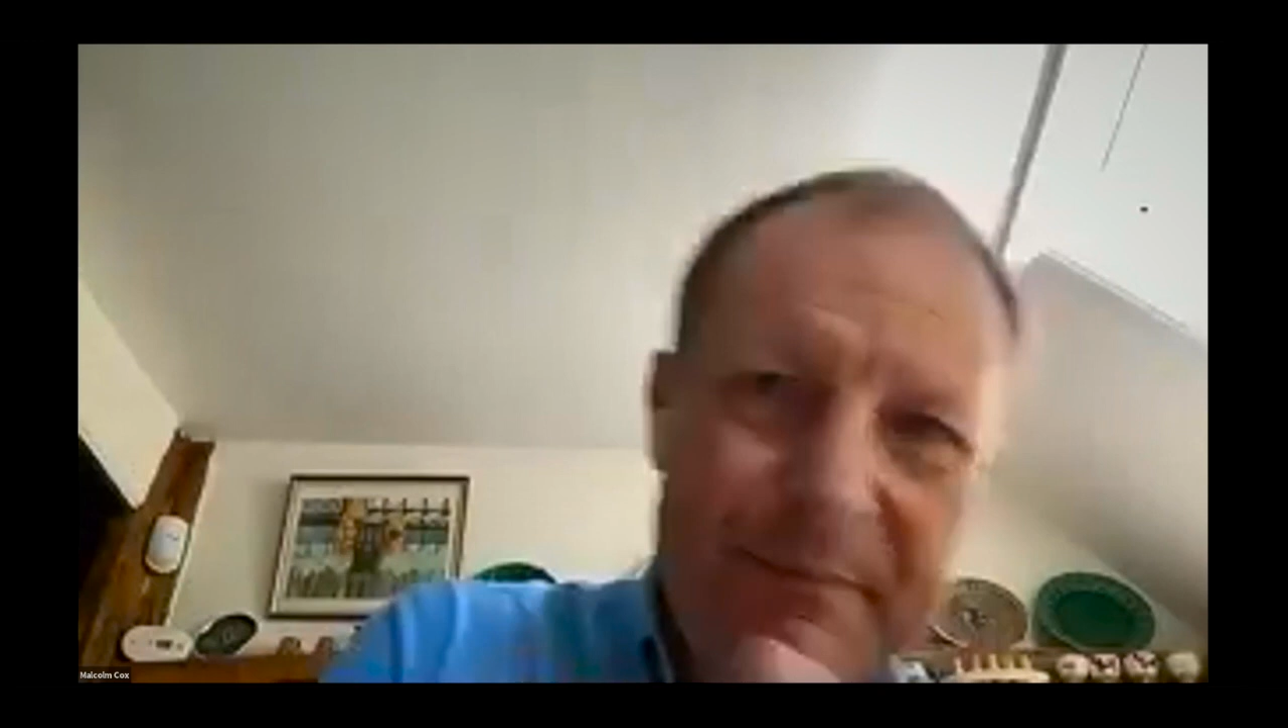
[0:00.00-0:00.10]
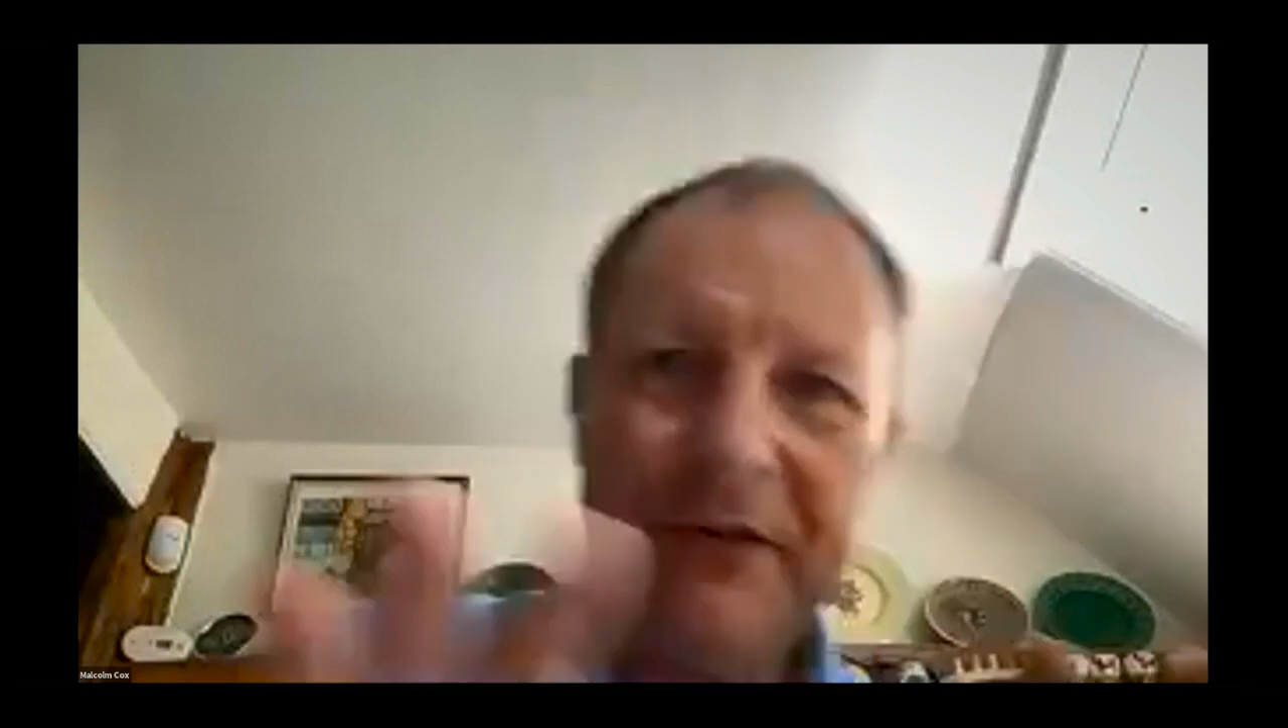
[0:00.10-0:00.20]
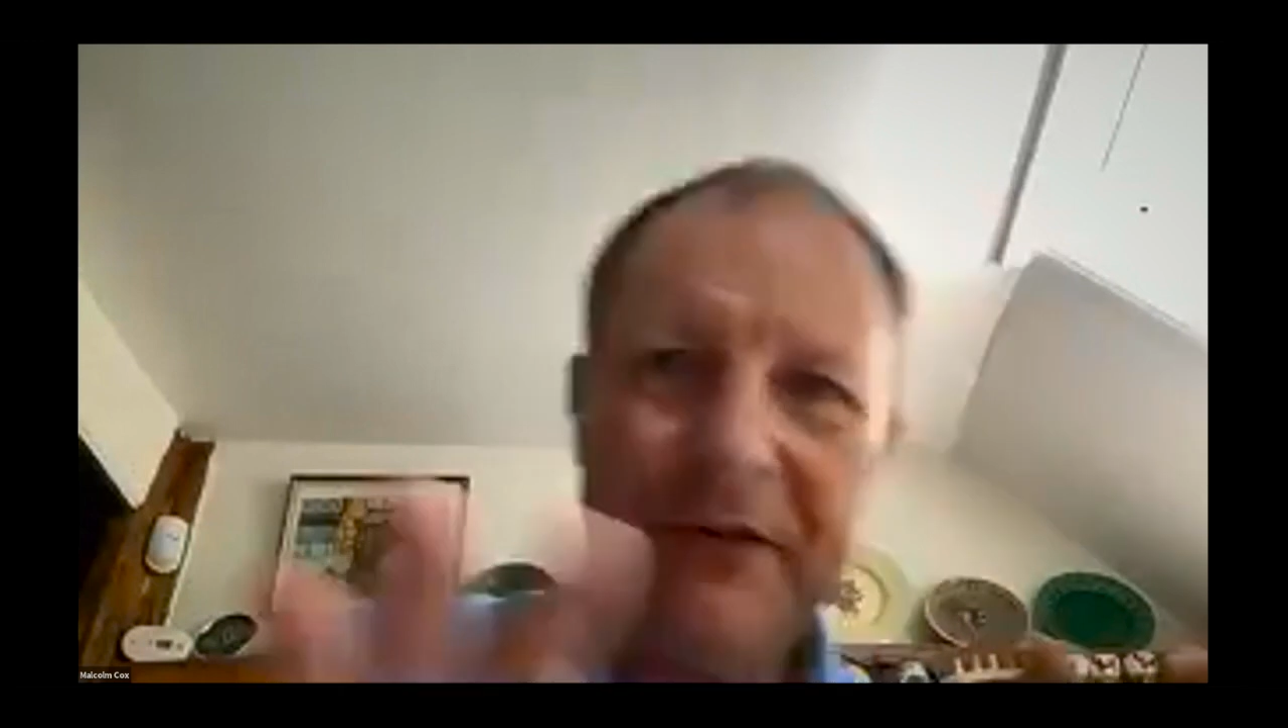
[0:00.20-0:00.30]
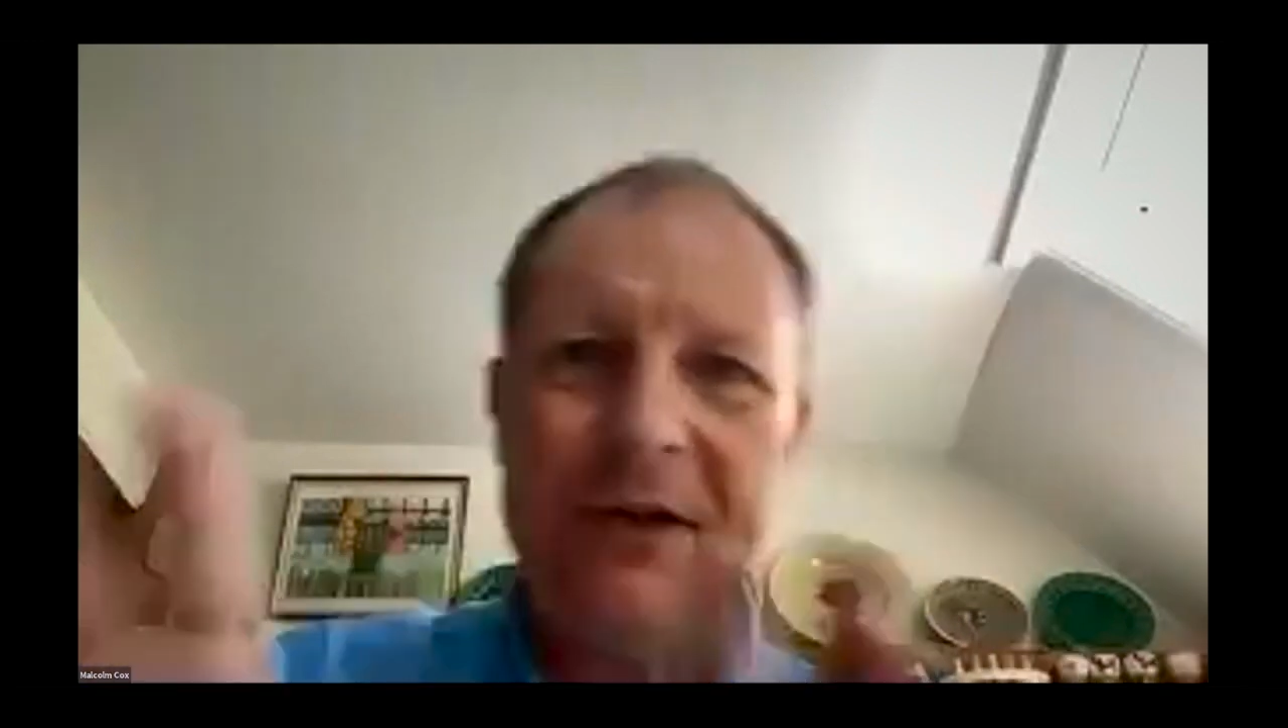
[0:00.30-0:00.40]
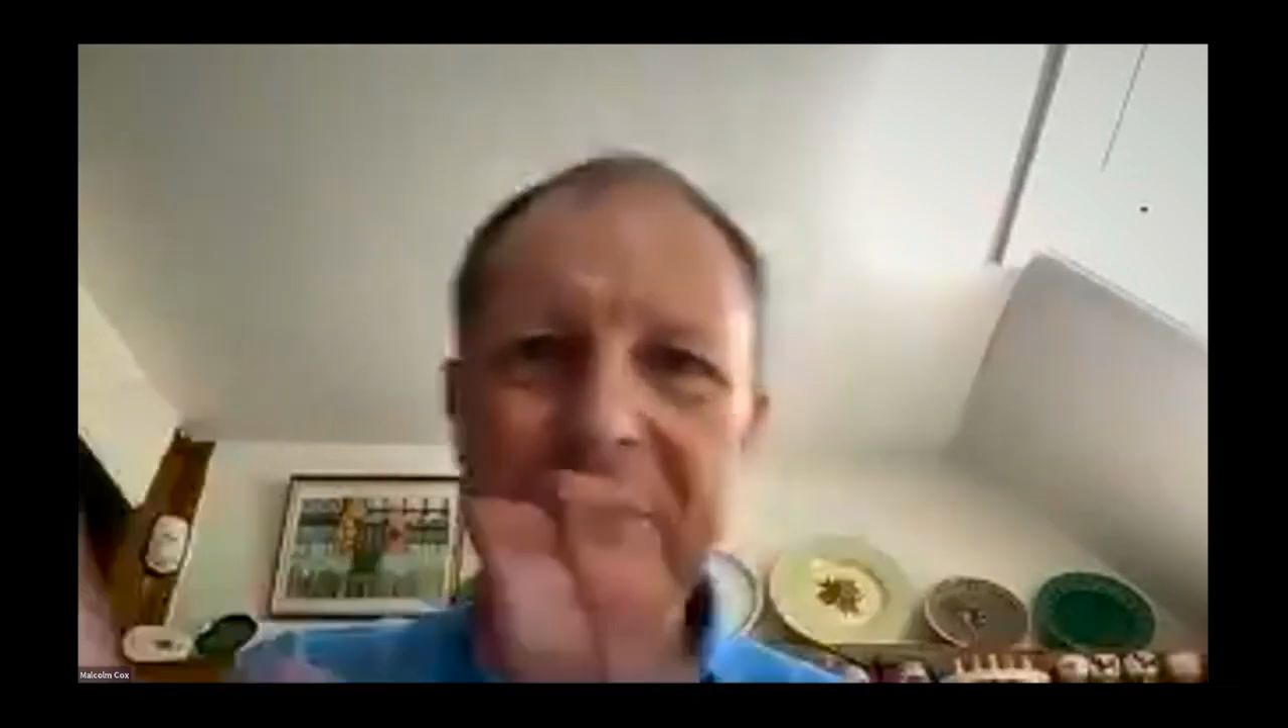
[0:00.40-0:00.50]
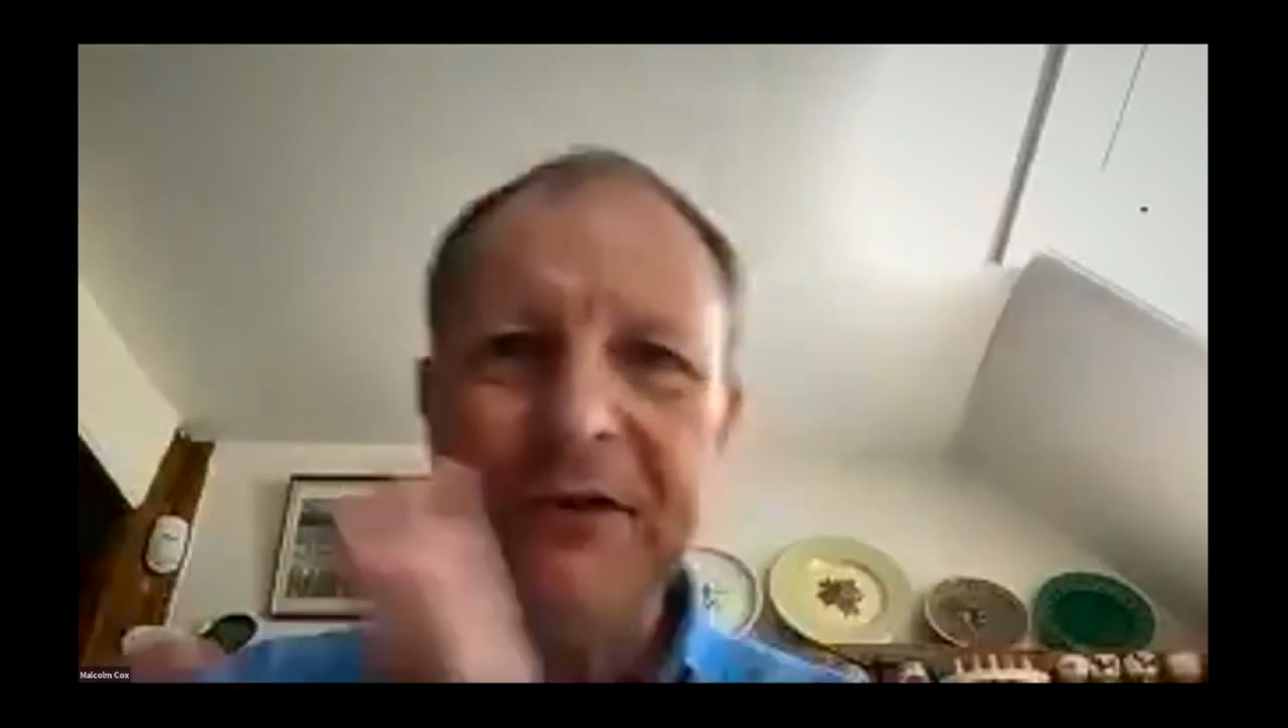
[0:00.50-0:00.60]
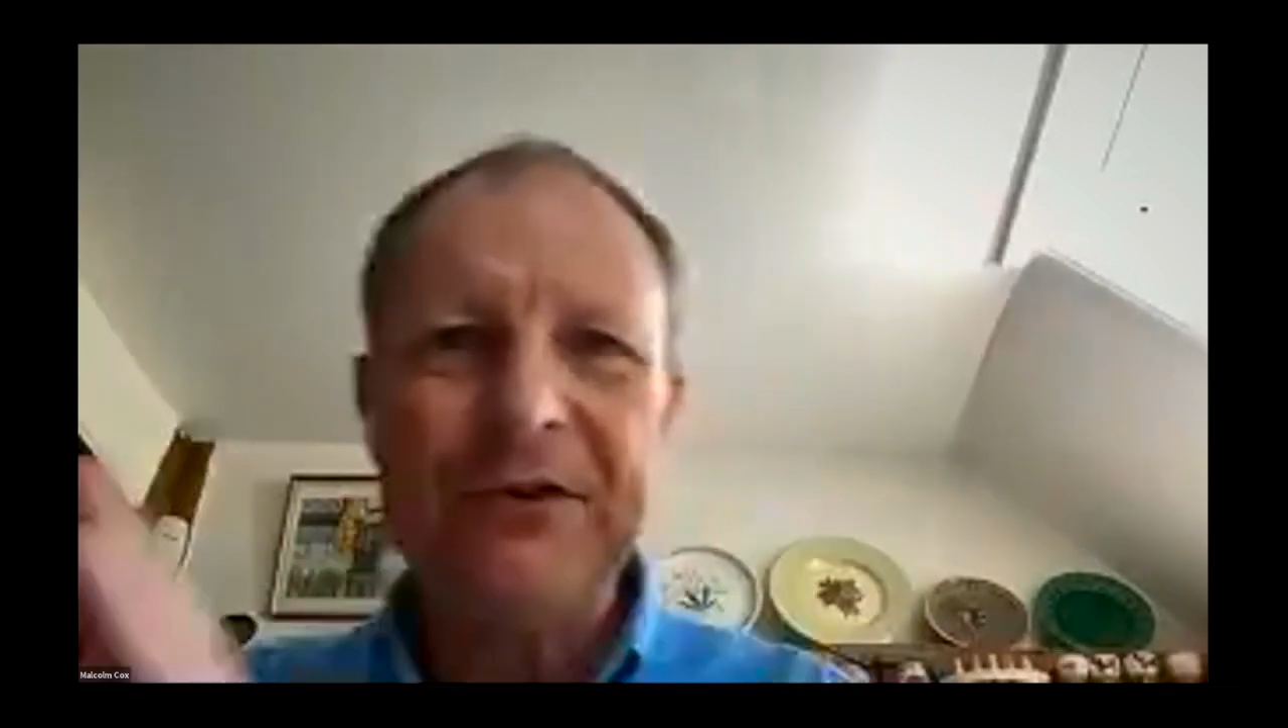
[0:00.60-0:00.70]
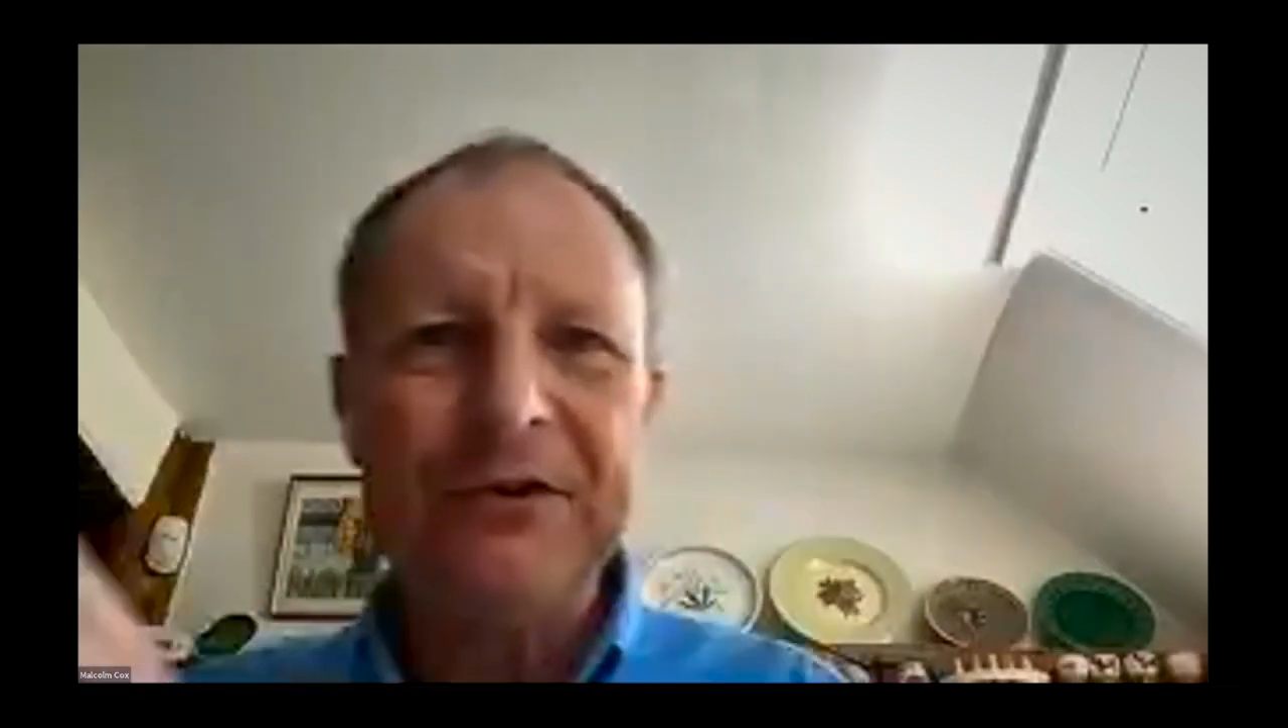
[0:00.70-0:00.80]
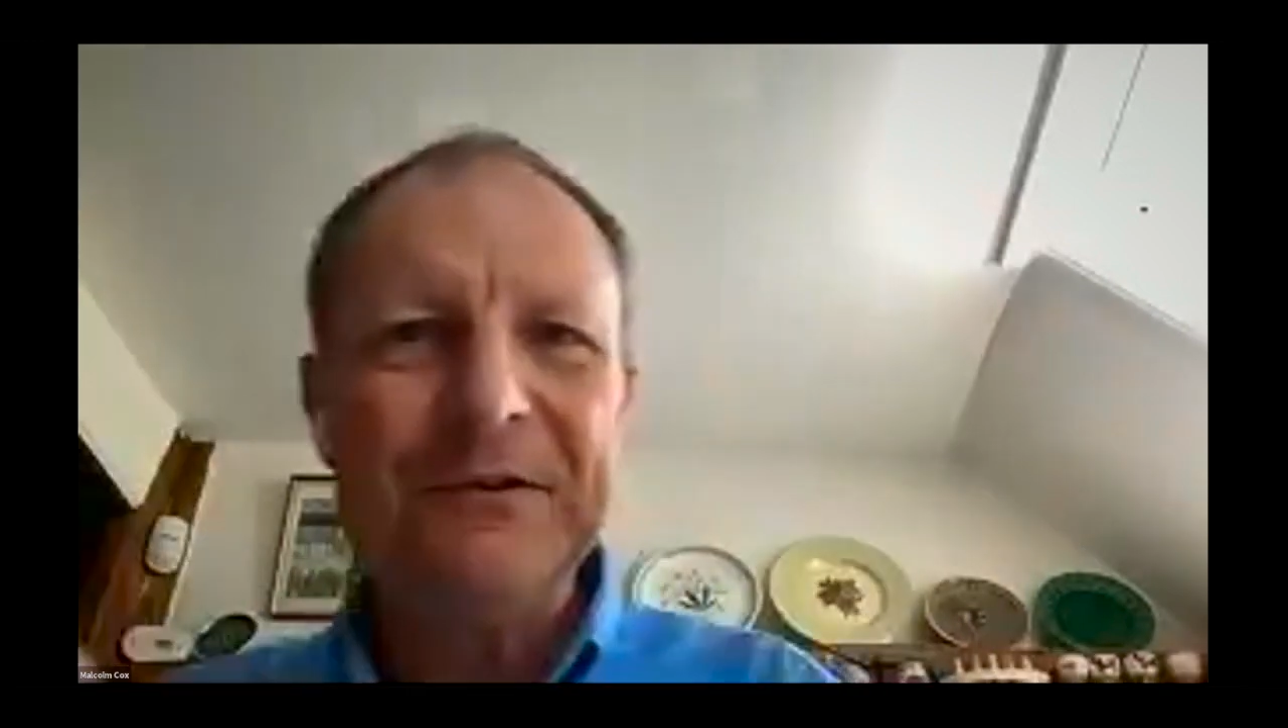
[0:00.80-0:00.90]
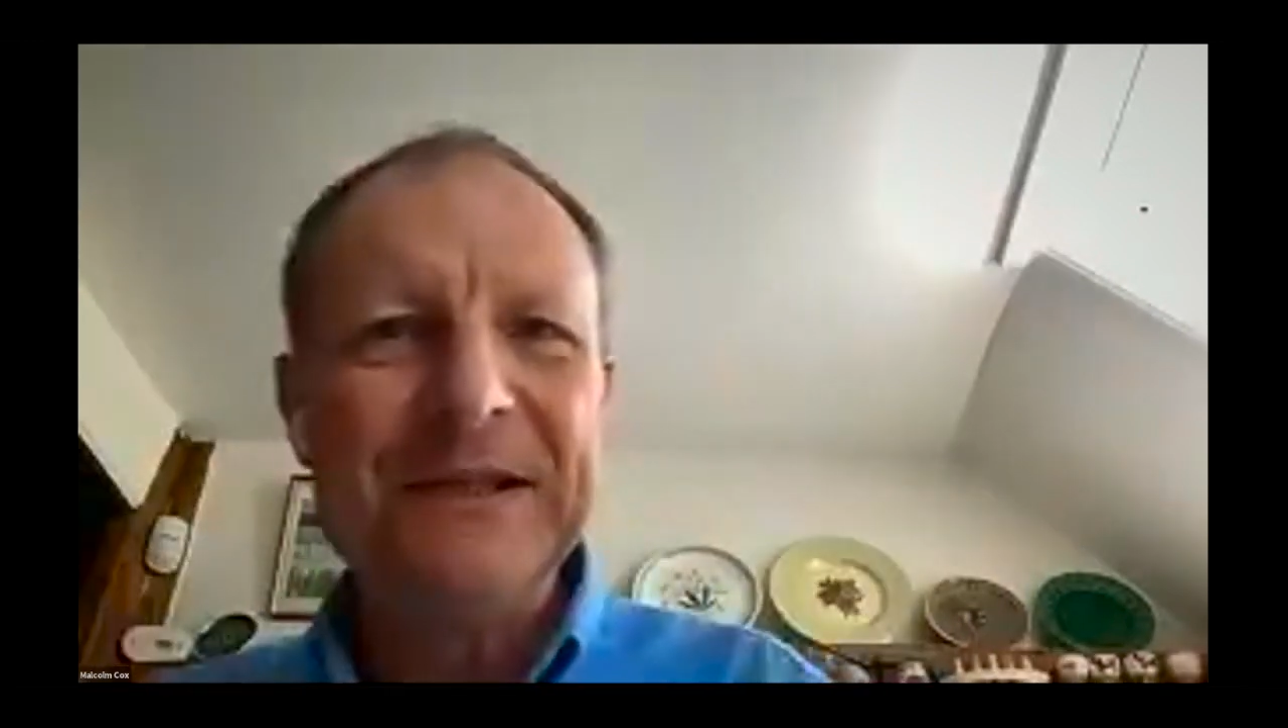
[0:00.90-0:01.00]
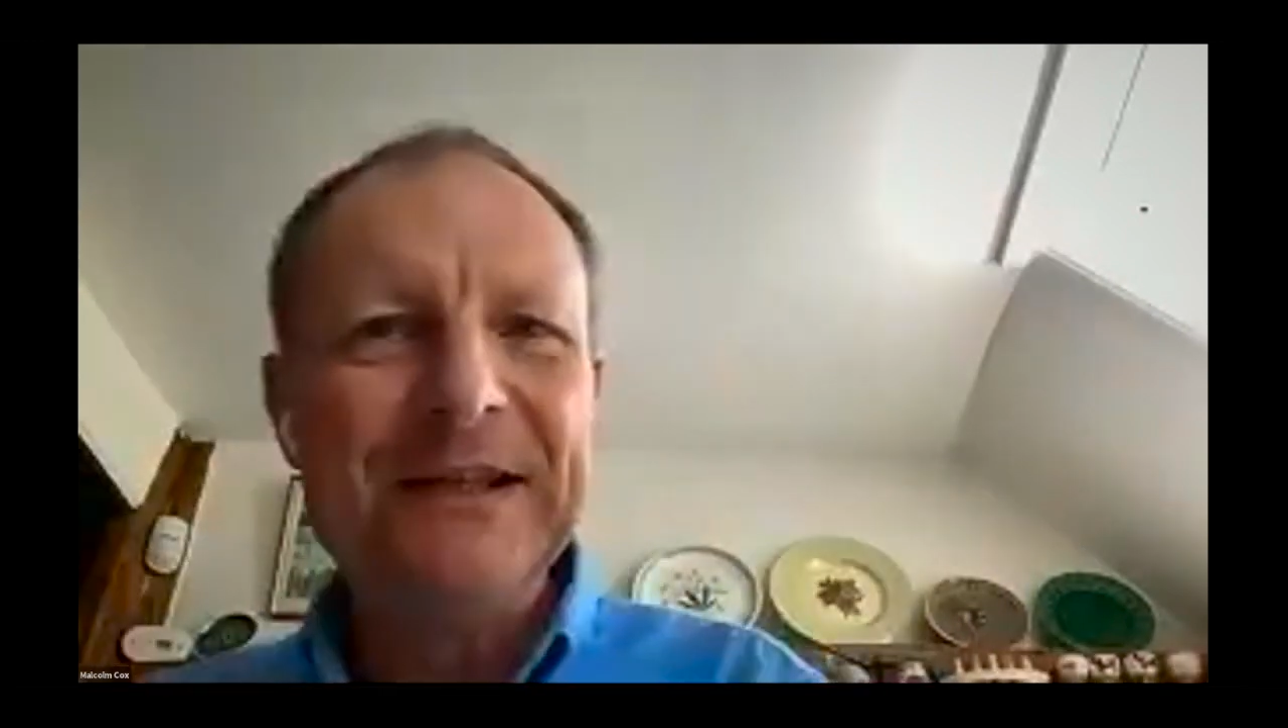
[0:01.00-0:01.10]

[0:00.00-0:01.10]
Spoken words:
passing on to